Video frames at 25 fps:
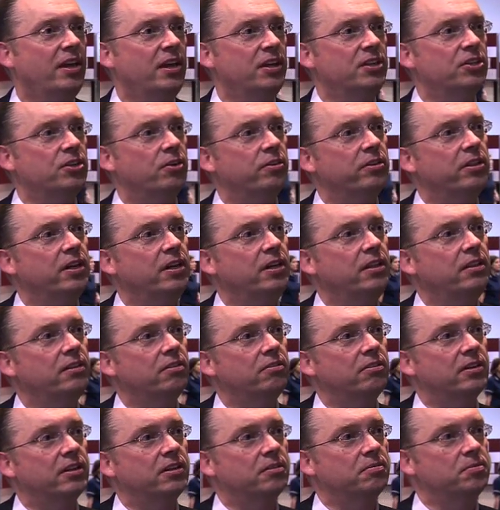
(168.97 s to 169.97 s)
So I think
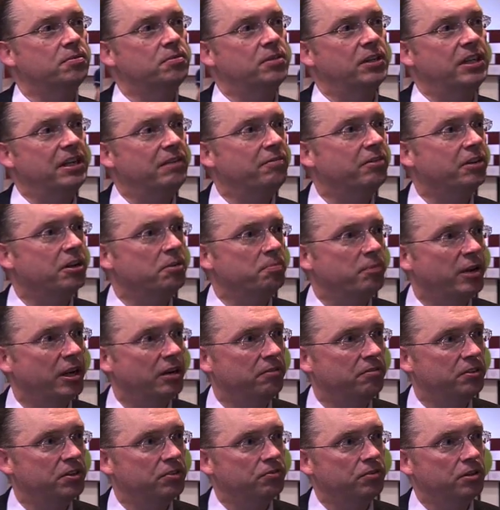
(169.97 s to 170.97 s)
there are significant
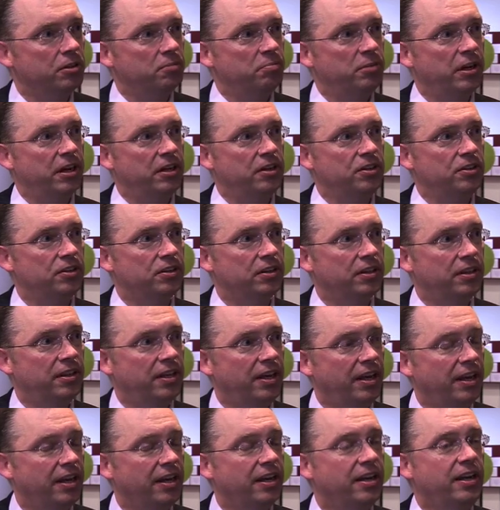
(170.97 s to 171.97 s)
benefits for the patient
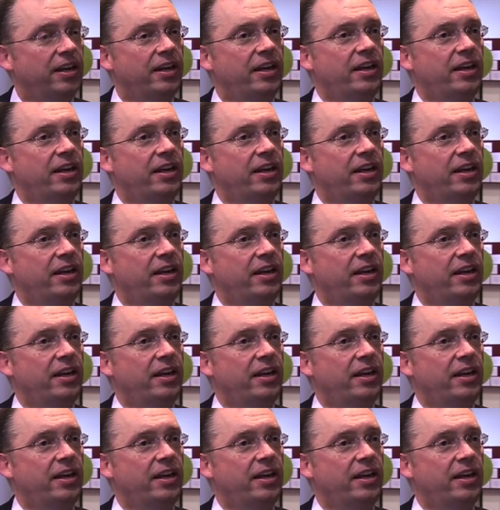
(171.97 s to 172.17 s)
there.